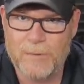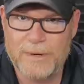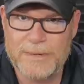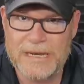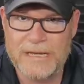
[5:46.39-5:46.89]

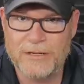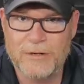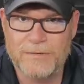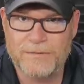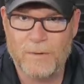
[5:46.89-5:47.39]
women in
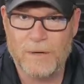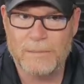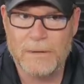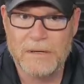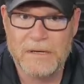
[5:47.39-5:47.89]

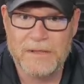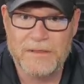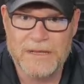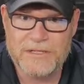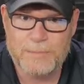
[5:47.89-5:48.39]
uniform
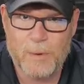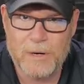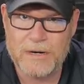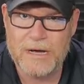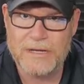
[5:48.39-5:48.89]
that
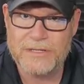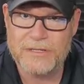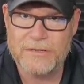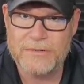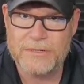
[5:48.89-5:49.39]
support our
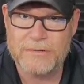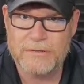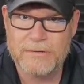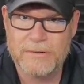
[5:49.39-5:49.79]
Constitution